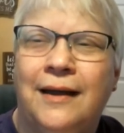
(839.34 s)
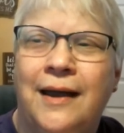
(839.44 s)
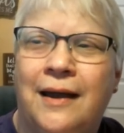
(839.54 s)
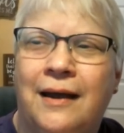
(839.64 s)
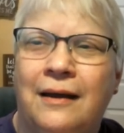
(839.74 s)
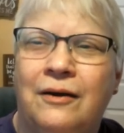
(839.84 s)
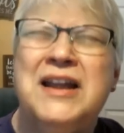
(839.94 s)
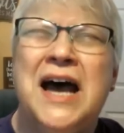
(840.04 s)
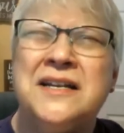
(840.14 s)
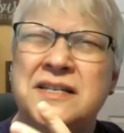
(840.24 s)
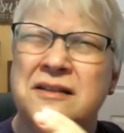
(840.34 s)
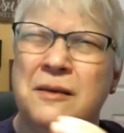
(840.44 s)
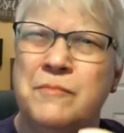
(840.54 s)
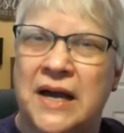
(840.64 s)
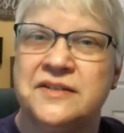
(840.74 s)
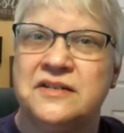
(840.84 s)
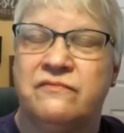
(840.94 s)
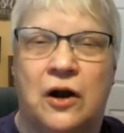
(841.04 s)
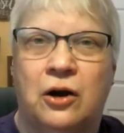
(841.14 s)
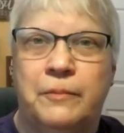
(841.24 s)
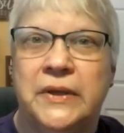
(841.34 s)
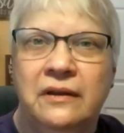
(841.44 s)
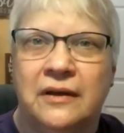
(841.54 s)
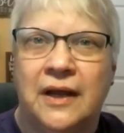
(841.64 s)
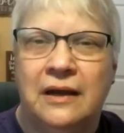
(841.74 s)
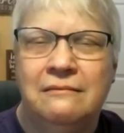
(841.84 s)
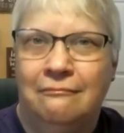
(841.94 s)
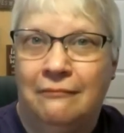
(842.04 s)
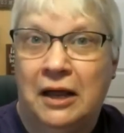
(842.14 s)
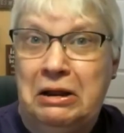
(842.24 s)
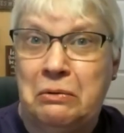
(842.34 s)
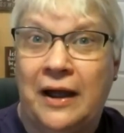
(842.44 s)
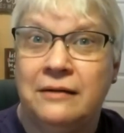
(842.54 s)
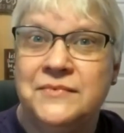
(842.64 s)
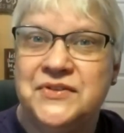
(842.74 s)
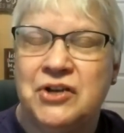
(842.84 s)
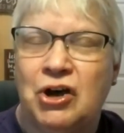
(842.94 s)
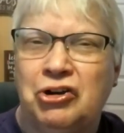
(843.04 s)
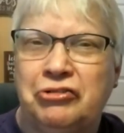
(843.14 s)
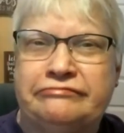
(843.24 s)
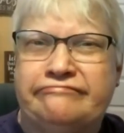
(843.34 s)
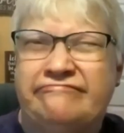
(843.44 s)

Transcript: And not to the best of our ability anyway. So